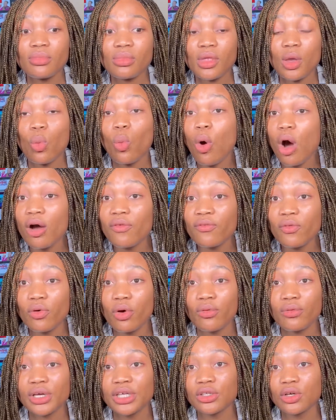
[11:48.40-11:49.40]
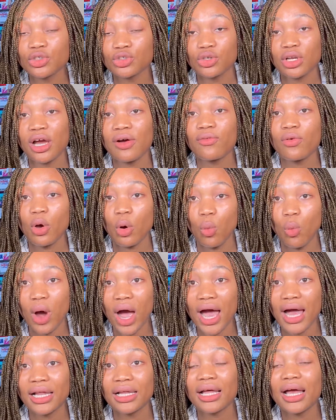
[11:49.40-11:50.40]
Work in Australia for a
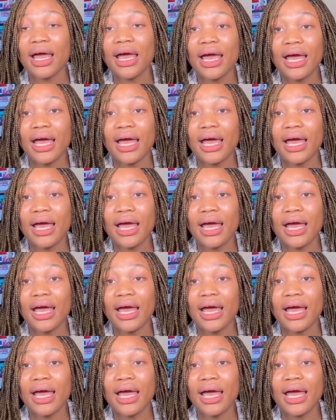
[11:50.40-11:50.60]
while,